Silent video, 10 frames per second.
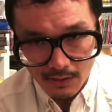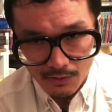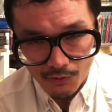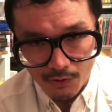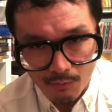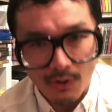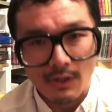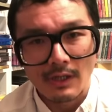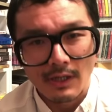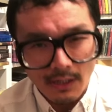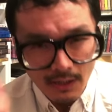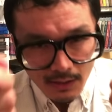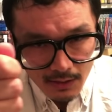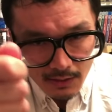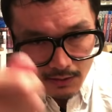took the book,
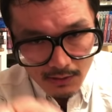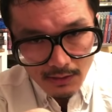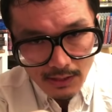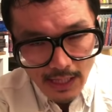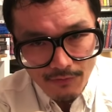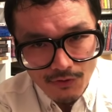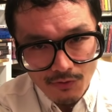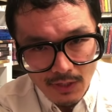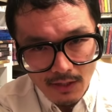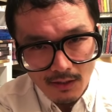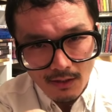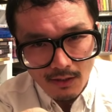gave it to me,